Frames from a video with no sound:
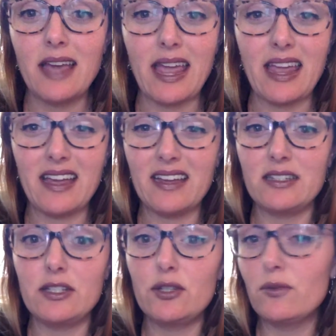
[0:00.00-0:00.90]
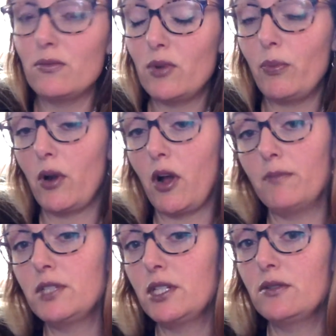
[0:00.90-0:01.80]
and Zoom will
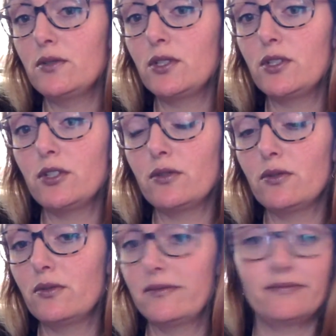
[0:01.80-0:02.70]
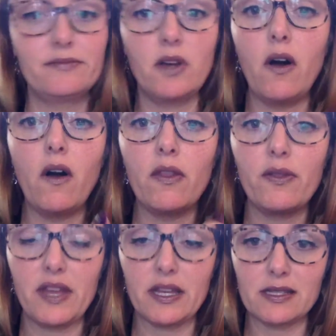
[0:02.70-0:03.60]
prompt you to do all the
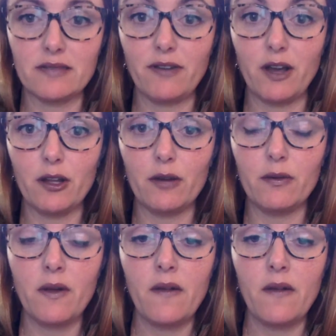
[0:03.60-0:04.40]
things that follow.